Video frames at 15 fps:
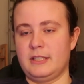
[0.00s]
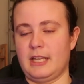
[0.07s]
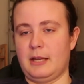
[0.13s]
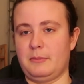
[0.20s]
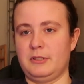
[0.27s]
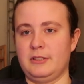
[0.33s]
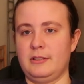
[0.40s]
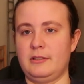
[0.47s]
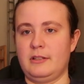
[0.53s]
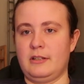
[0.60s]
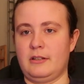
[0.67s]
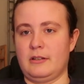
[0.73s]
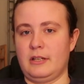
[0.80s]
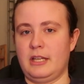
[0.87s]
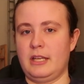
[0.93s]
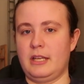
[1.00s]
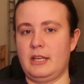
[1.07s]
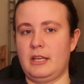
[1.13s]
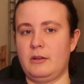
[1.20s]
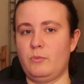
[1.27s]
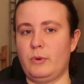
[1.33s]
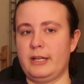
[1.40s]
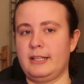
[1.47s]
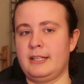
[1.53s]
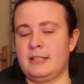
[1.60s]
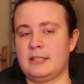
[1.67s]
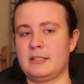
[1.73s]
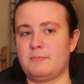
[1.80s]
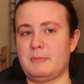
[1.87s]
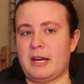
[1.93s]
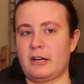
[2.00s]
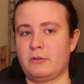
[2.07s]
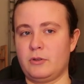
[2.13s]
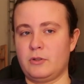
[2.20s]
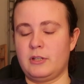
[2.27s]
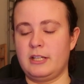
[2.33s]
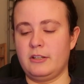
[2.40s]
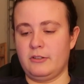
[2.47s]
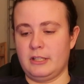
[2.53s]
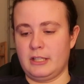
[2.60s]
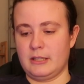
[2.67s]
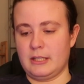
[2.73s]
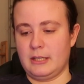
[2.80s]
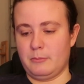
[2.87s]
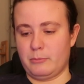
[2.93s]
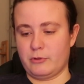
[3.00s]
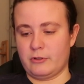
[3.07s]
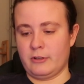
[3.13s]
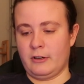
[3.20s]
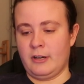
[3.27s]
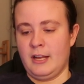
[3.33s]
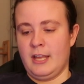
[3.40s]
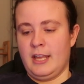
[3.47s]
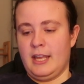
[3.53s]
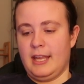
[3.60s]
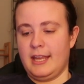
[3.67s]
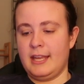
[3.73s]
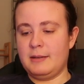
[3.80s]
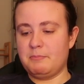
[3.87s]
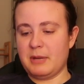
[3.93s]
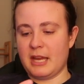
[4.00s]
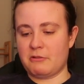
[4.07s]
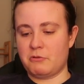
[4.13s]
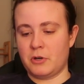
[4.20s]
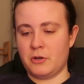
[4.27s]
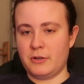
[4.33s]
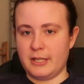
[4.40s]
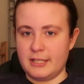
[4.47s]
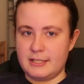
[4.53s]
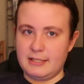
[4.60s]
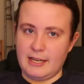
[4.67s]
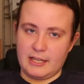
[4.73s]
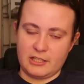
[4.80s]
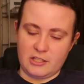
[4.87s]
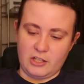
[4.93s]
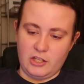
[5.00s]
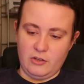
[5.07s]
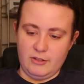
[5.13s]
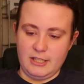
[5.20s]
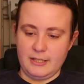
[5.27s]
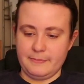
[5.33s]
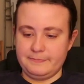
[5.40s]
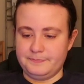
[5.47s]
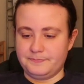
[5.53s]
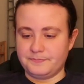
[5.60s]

was able to, he witnessed Macro killing the emperor, and Macro is executed.